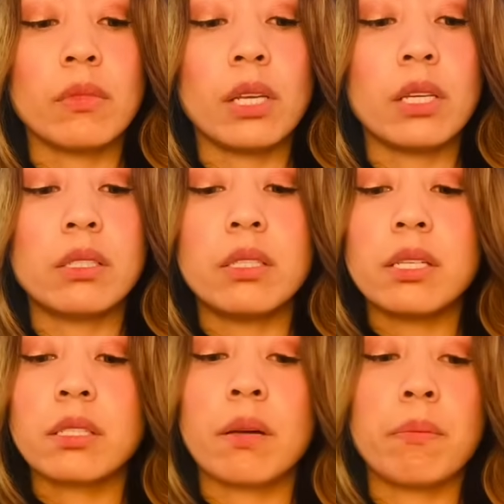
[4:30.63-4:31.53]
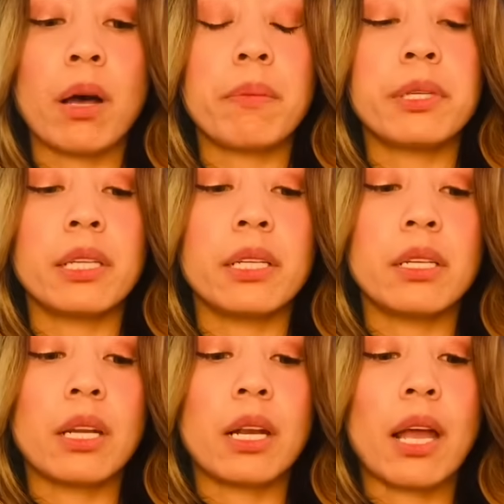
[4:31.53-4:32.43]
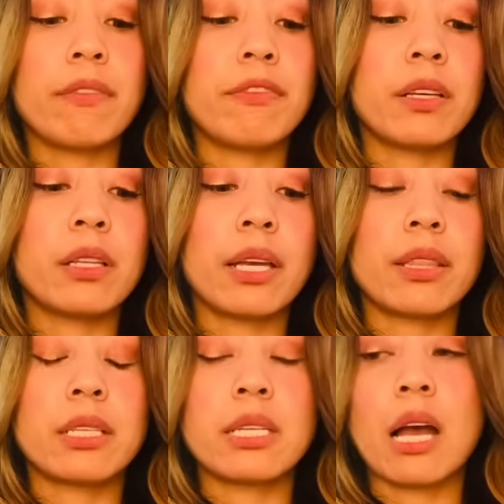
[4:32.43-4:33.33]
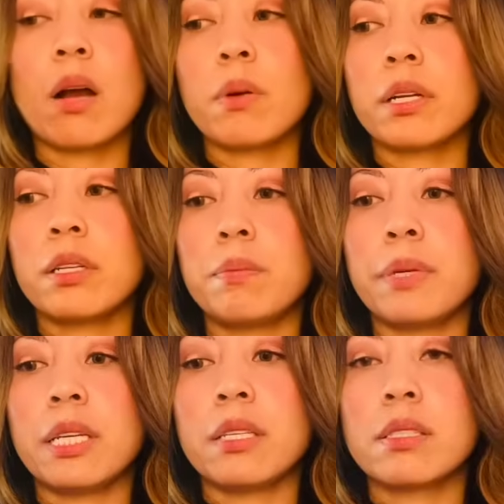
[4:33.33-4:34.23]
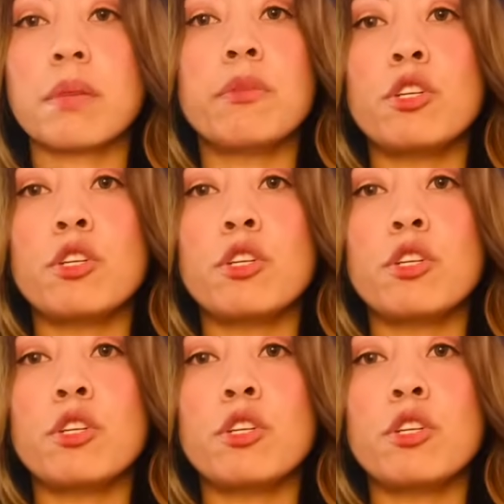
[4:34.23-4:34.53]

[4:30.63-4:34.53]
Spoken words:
It's discombobulated, and I feel like the Tower could be some